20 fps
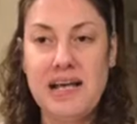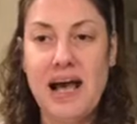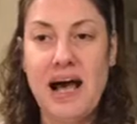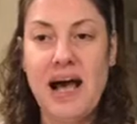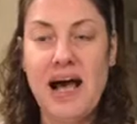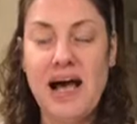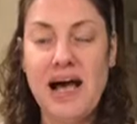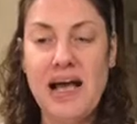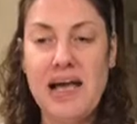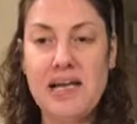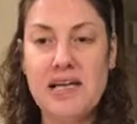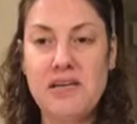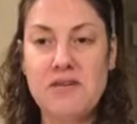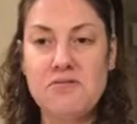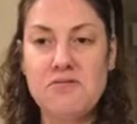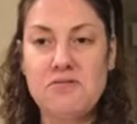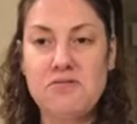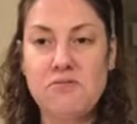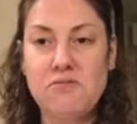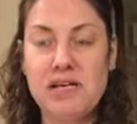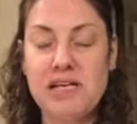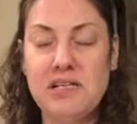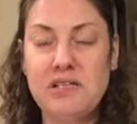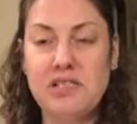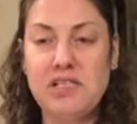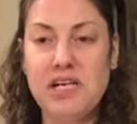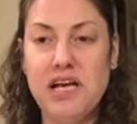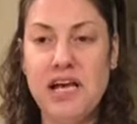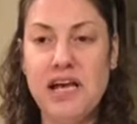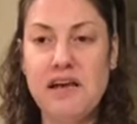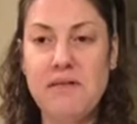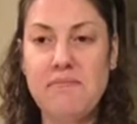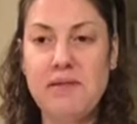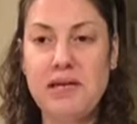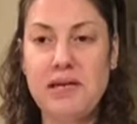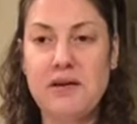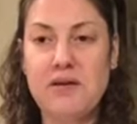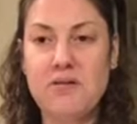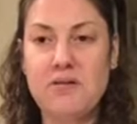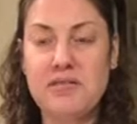I use a wheelchair
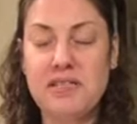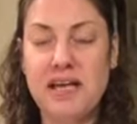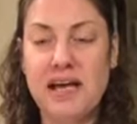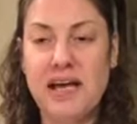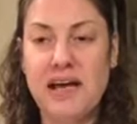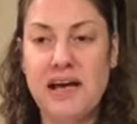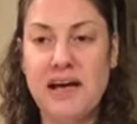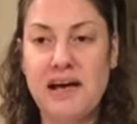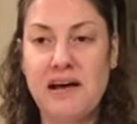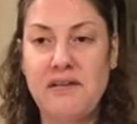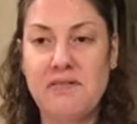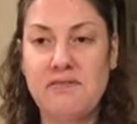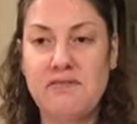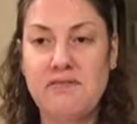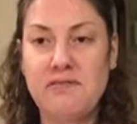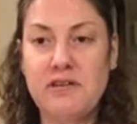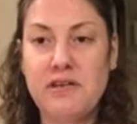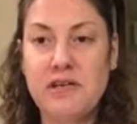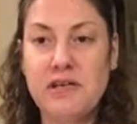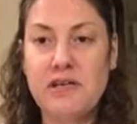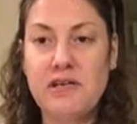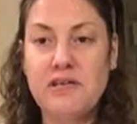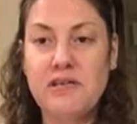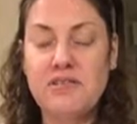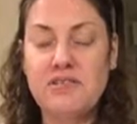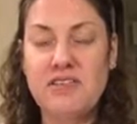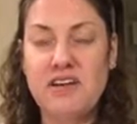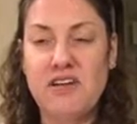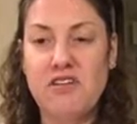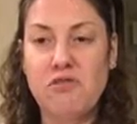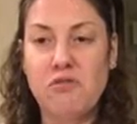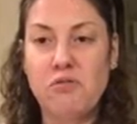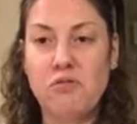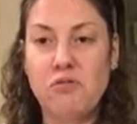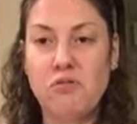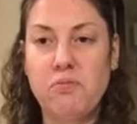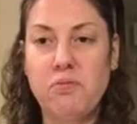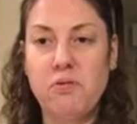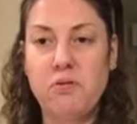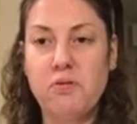because I have cerebral
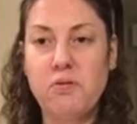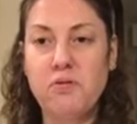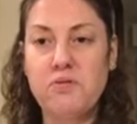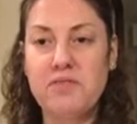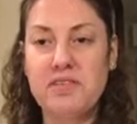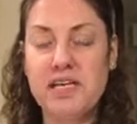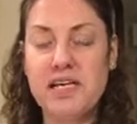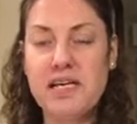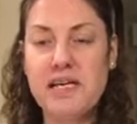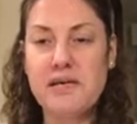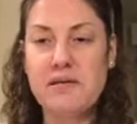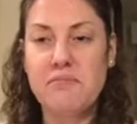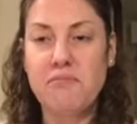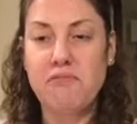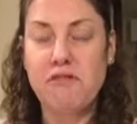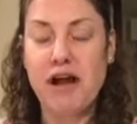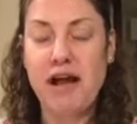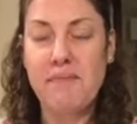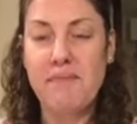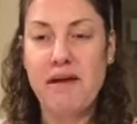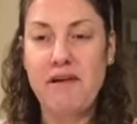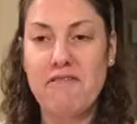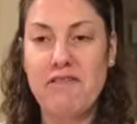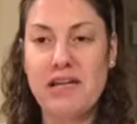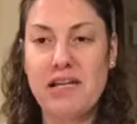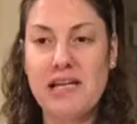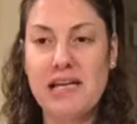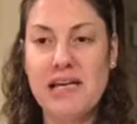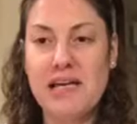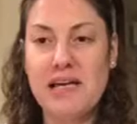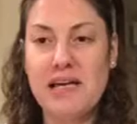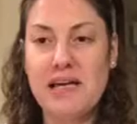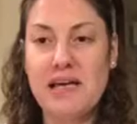palsy primarily.